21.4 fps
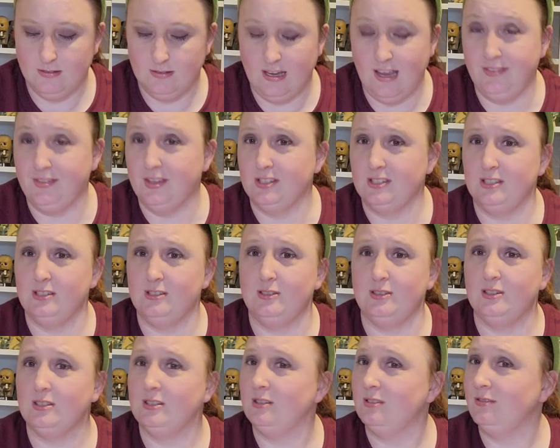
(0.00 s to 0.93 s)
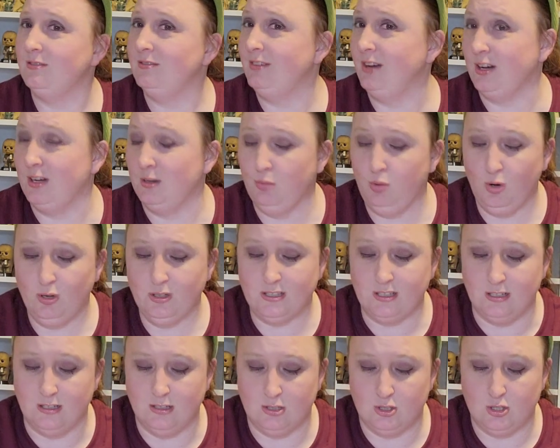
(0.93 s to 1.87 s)
and this is very
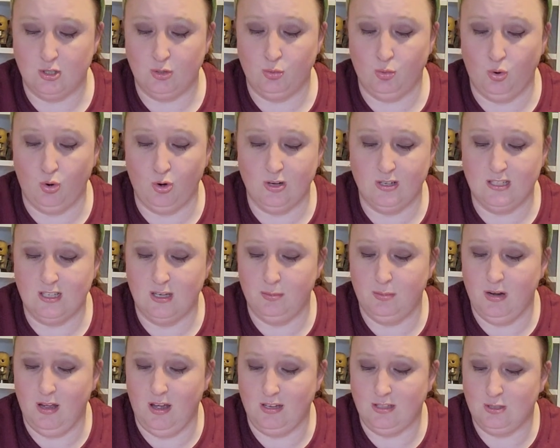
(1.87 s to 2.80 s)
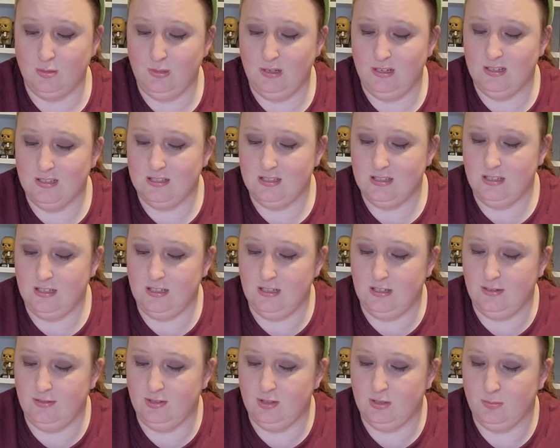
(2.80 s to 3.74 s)
important, she warned him not to be
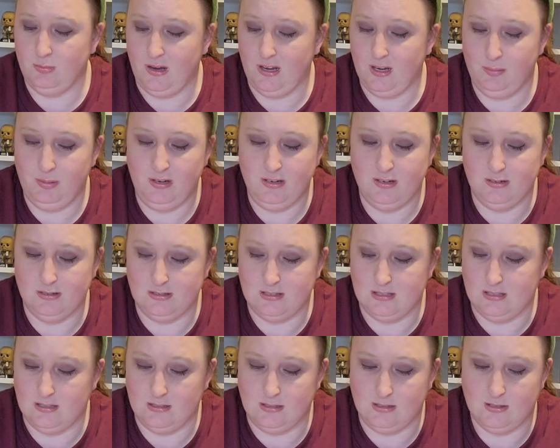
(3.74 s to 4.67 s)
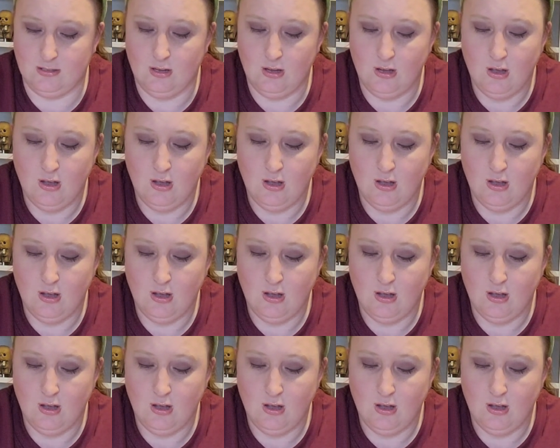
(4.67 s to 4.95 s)
deceived by appearances,